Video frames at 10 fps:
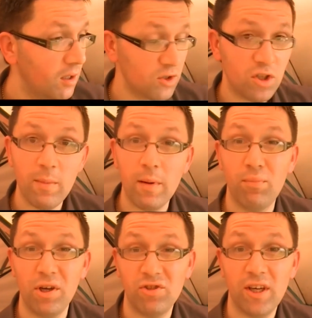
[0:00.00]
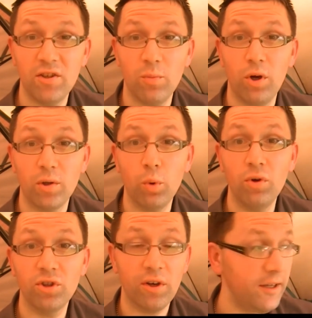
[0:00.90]
the snowman presentation works
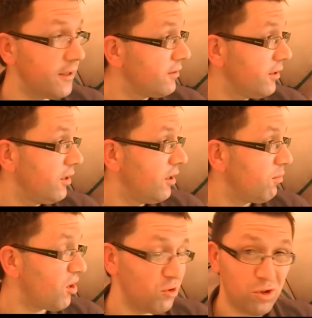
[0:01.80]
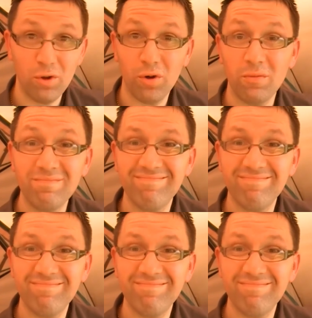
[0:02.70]
wonders on here. But I just thought